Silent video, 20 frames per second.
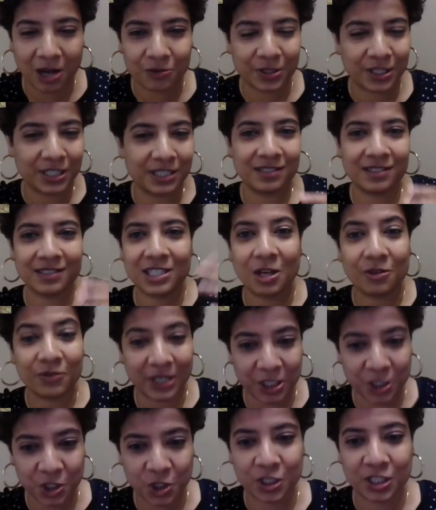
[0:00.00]
out in
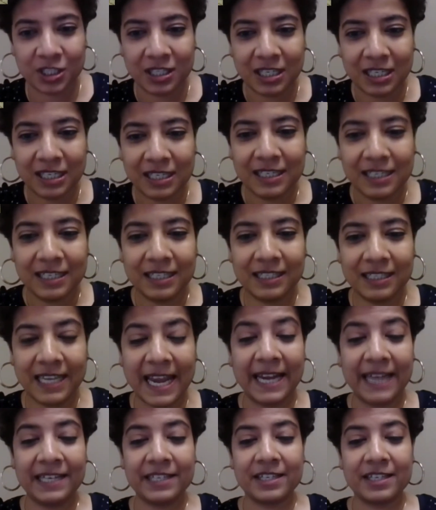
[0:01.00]
South Asian
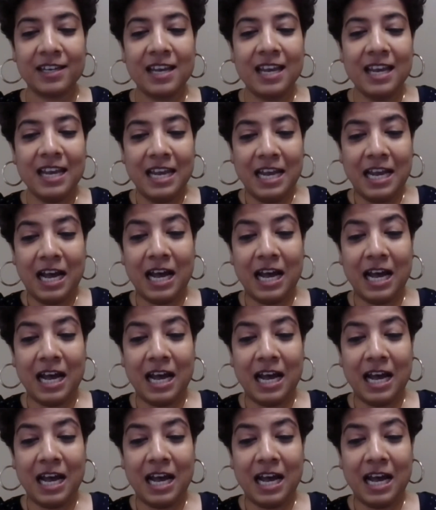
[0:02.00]
land.